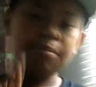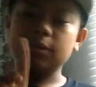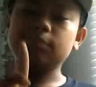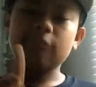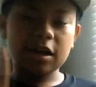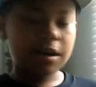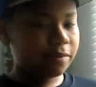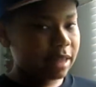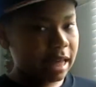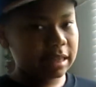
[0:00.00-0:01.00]
but I'll
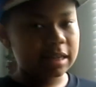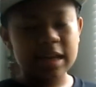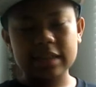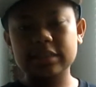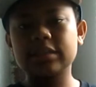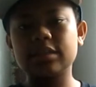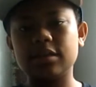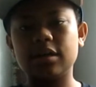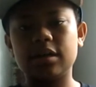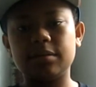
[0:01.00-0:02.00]
cover that in the next
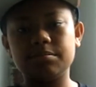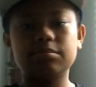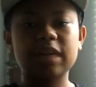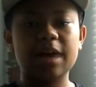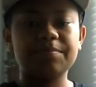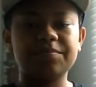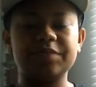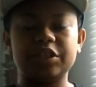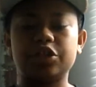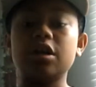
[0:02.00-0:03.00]
top
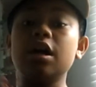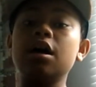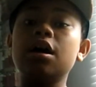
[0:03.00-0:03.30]
feature.